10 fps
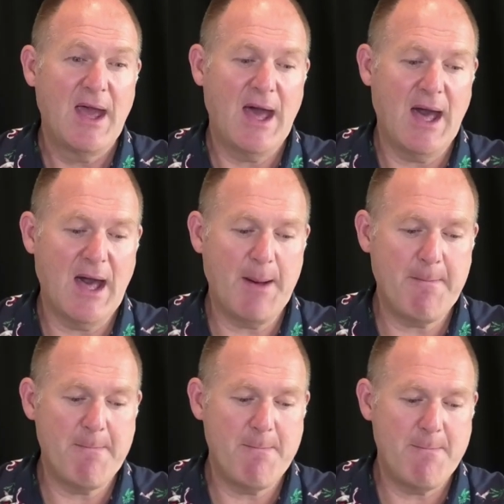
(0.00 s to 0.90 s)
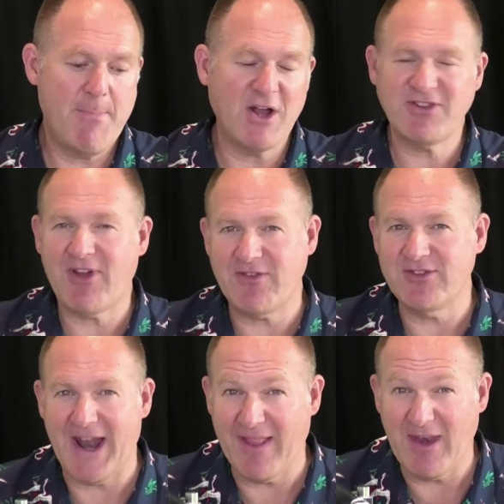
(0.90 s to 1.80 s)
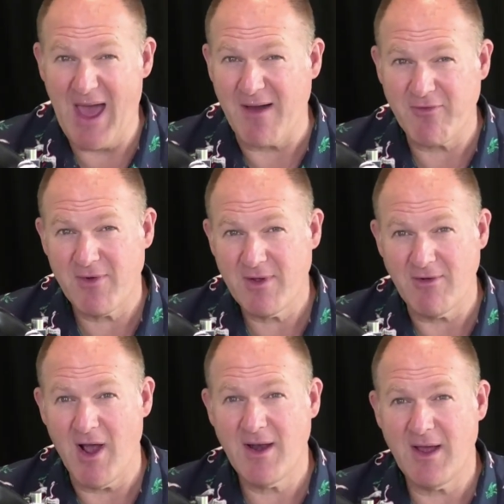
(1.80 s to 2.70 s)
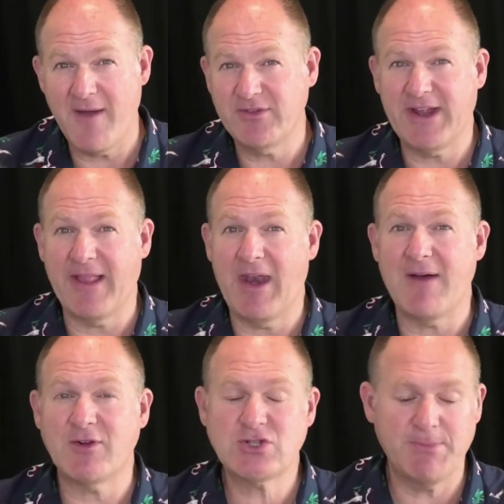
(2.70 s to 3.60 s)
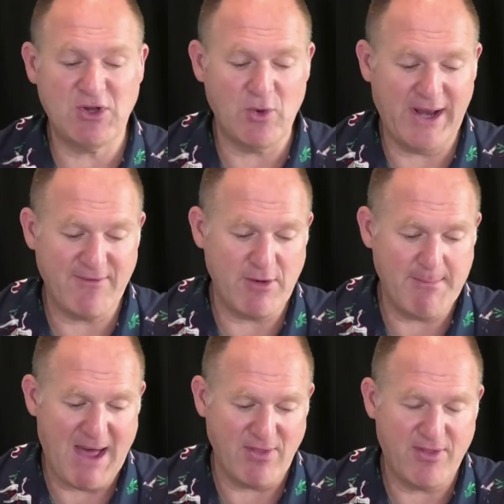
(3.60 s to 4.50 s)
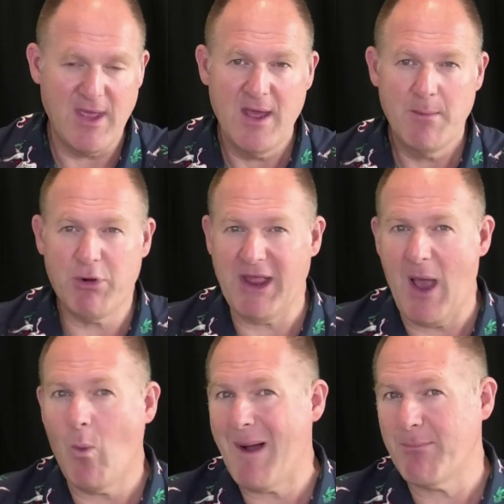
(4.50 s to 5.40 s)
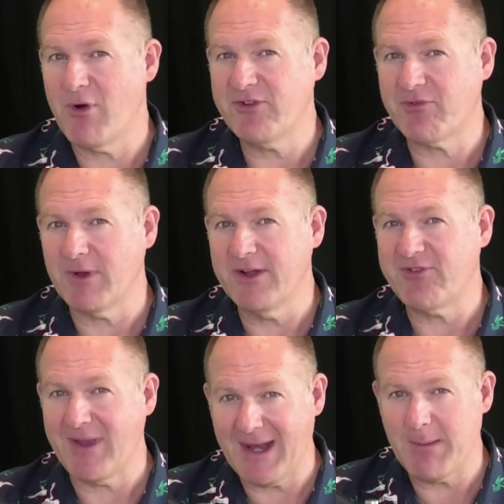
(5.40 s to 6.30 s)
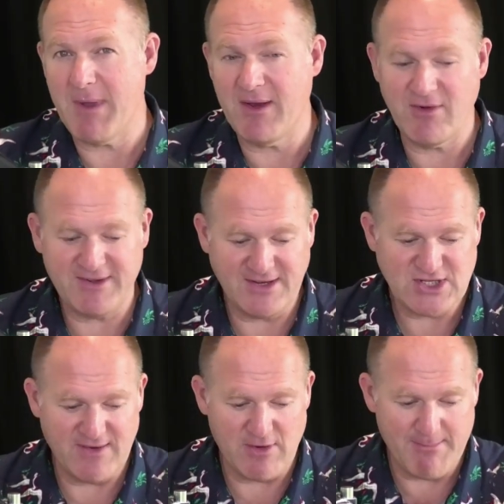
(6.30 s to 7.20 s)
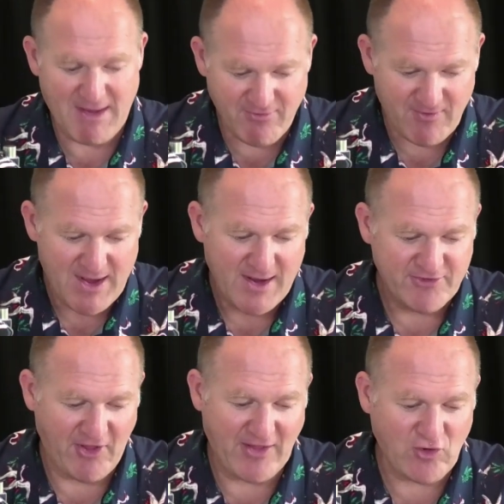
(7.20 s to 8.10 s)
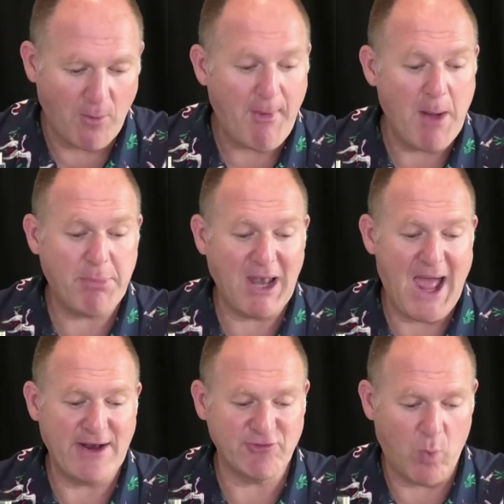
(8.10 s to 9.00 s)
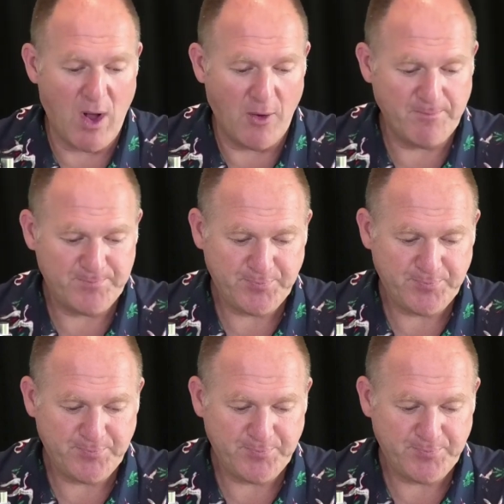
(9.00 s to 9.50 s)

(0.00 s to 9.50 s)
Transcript: Um, I just haven't done it enough, right? I haven't done it enough. I should be doing it every month, putting out one press release and getting media attention every month. So that's on my plan as well.